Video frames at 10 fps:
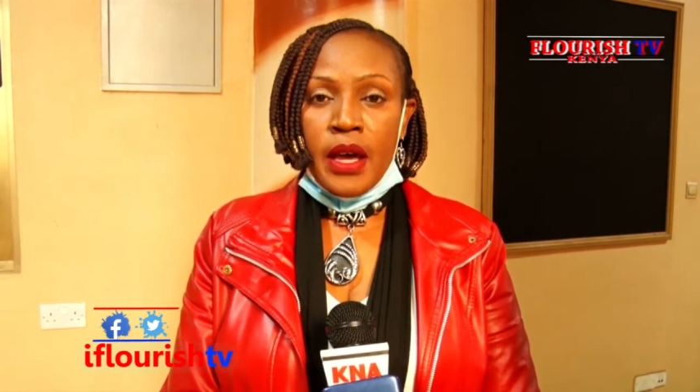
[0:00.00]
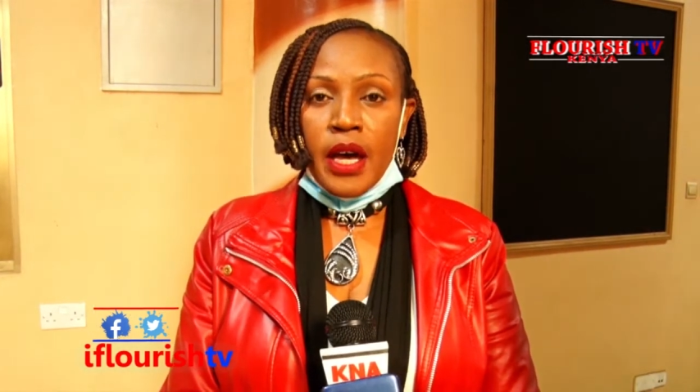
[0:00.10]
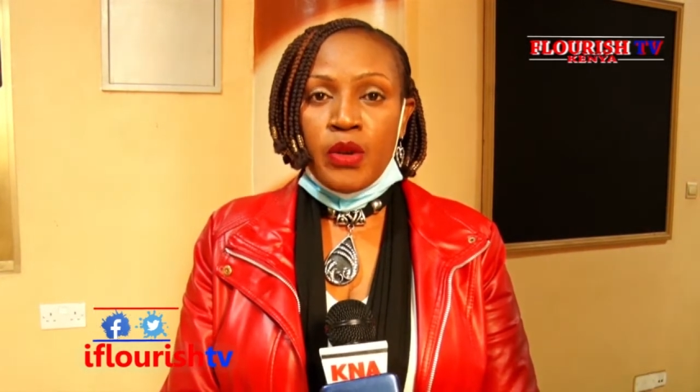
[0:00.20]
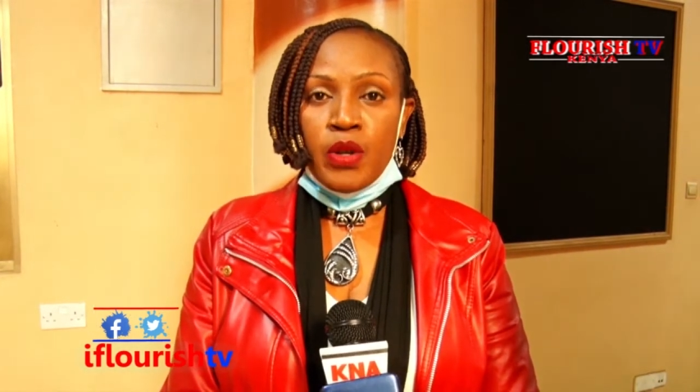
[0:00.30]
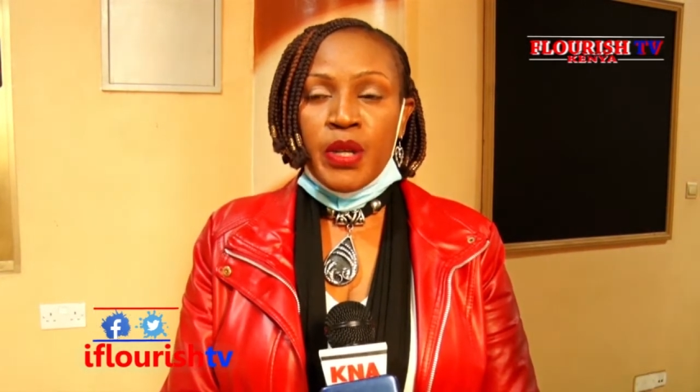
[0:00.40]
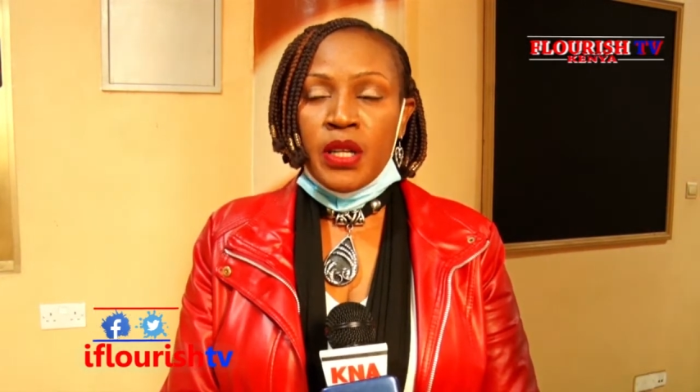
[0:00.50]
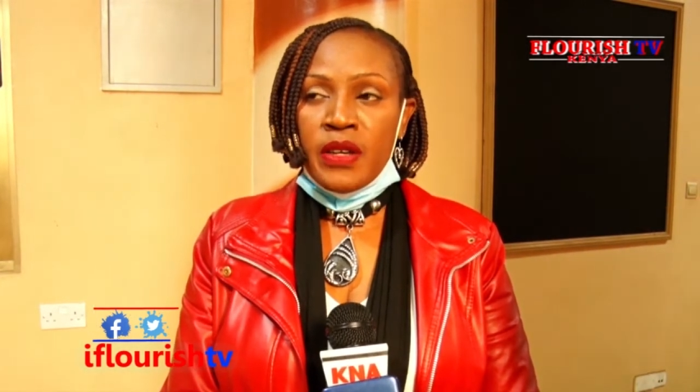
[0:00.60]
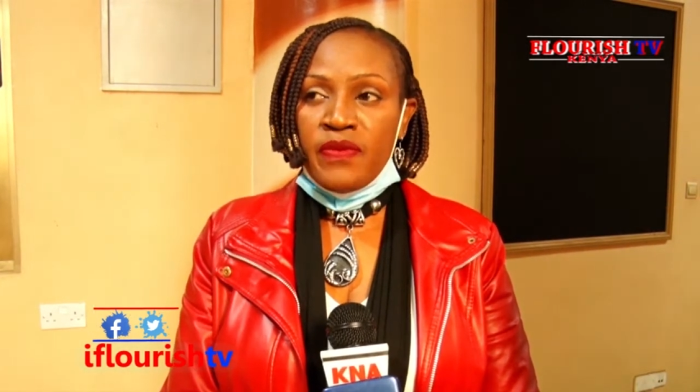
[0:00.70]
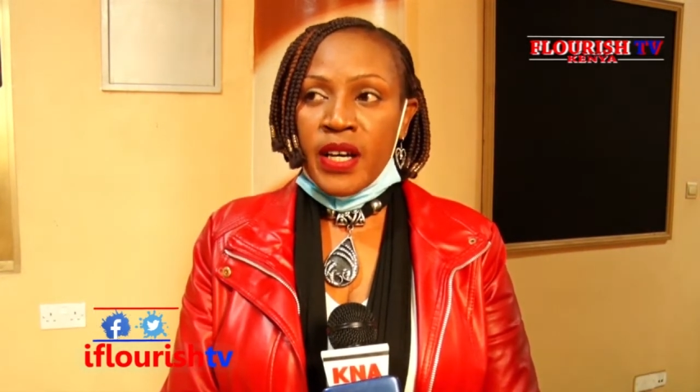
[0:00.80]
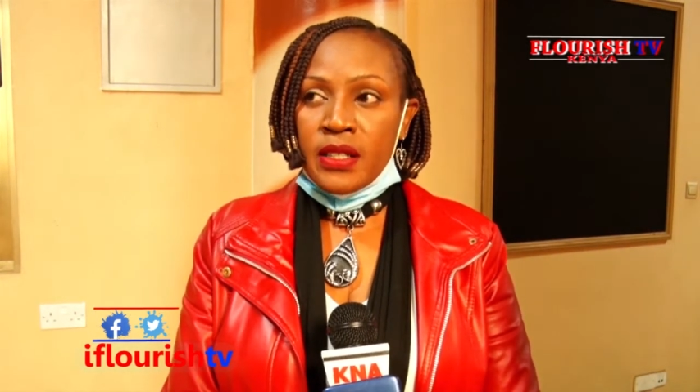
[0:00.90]
And we
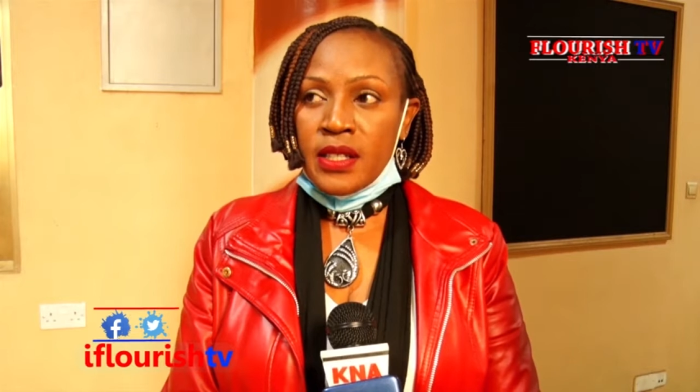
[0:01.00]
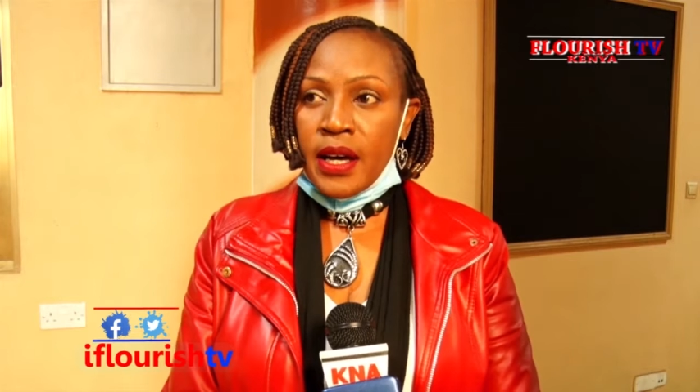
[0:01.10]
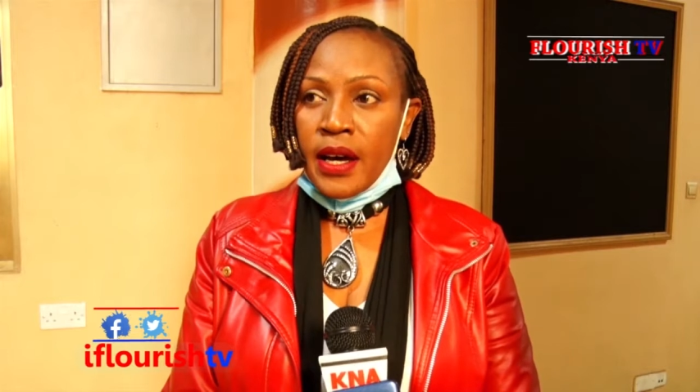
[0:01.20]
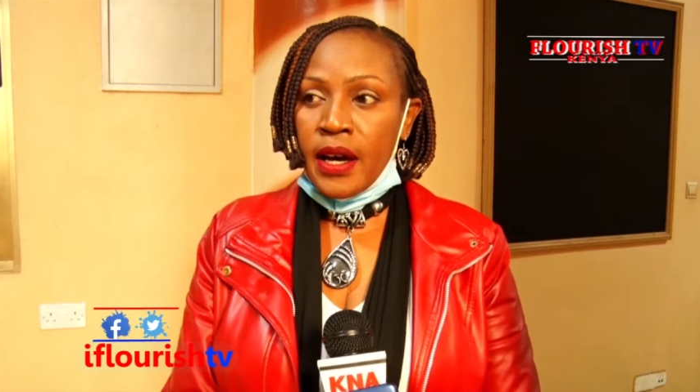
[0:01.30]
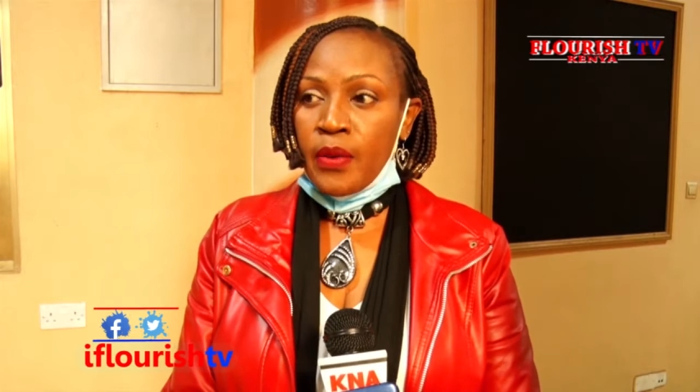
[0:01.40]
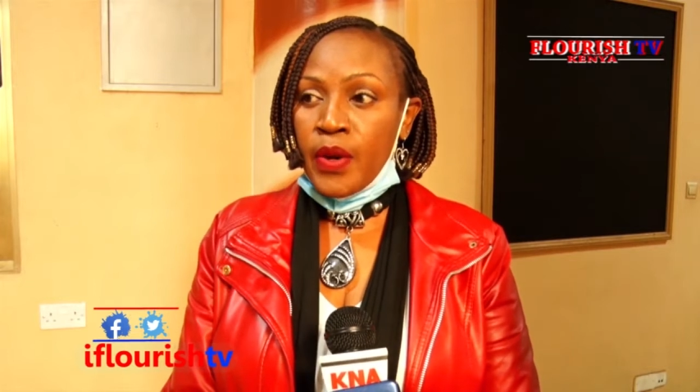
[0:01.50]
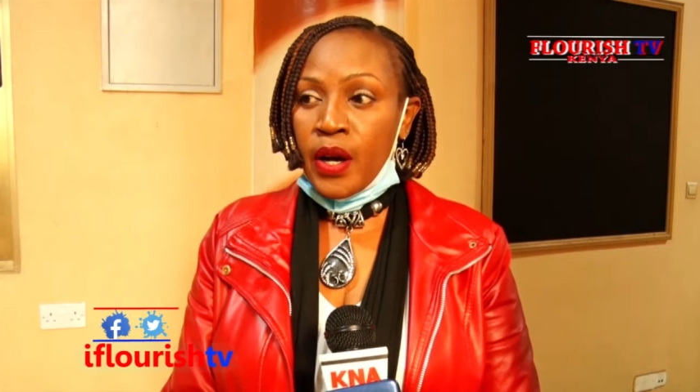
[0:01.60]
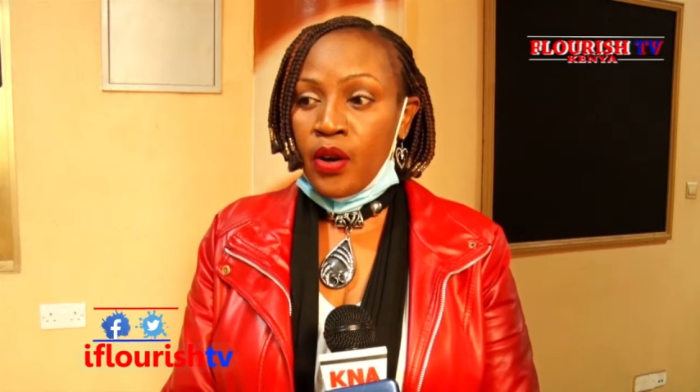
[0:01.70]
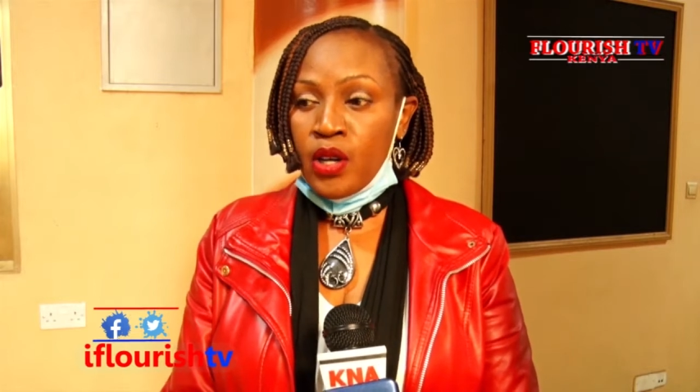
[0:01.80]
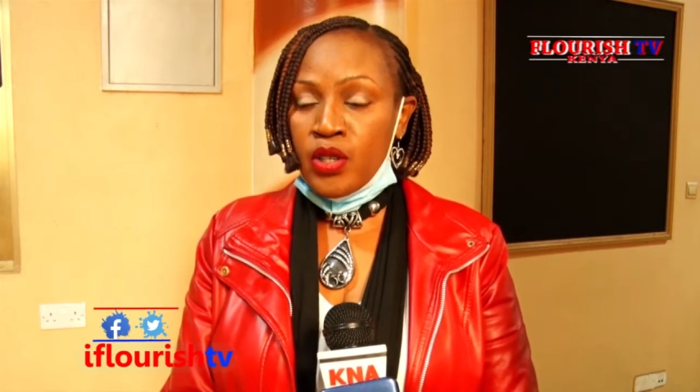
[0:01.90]
believe that we
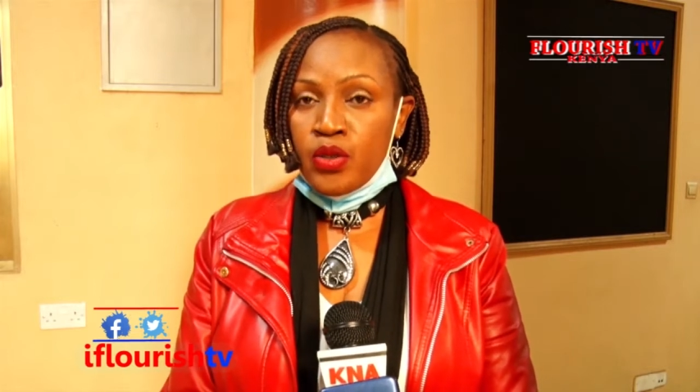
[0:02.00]
are going